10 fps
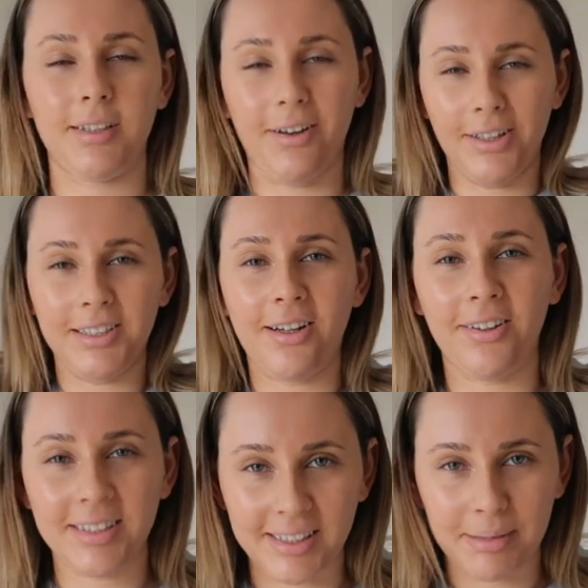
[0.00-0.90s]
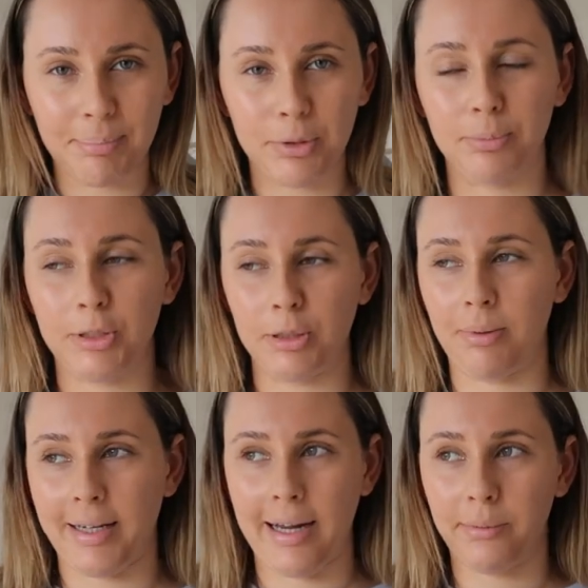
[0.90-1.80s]
I would call this like a boob tube,
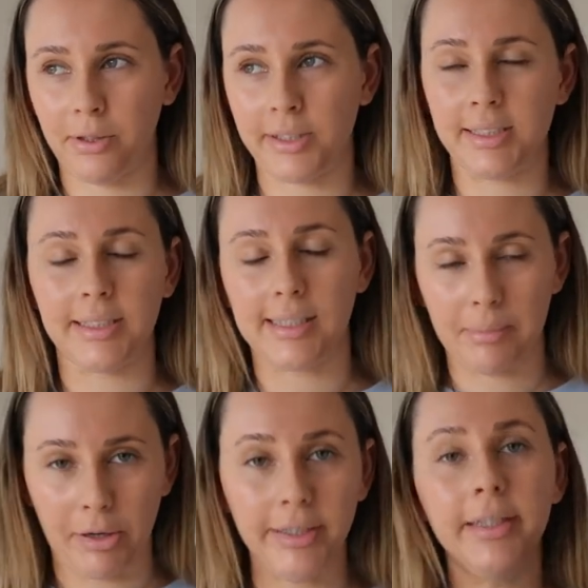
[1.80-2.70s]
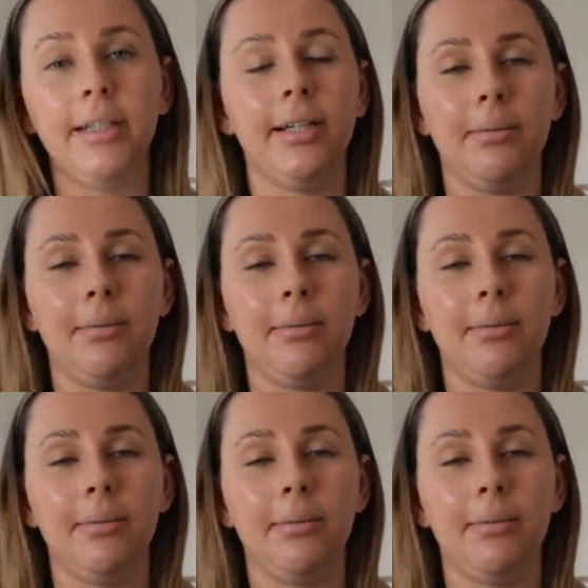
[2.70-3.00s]
like how 90s am I?